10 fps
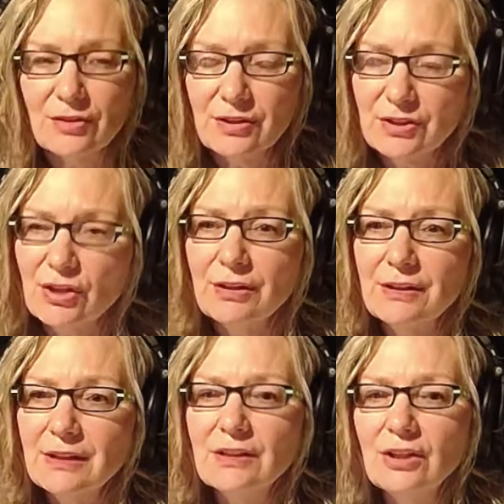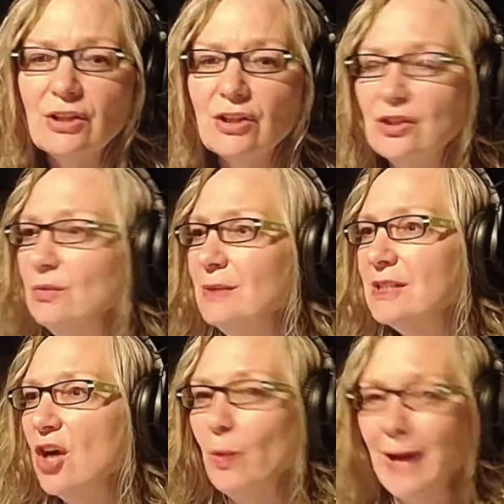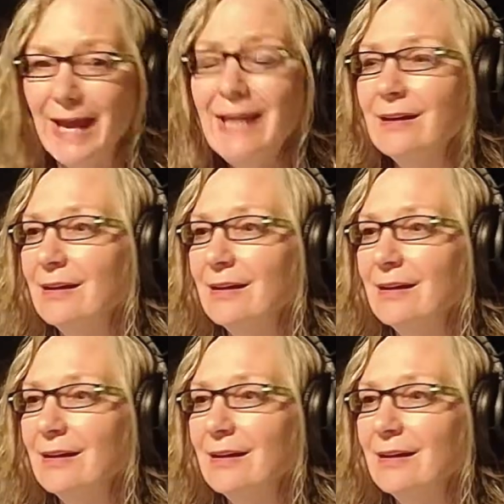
So that's the only thing that you can do is go in.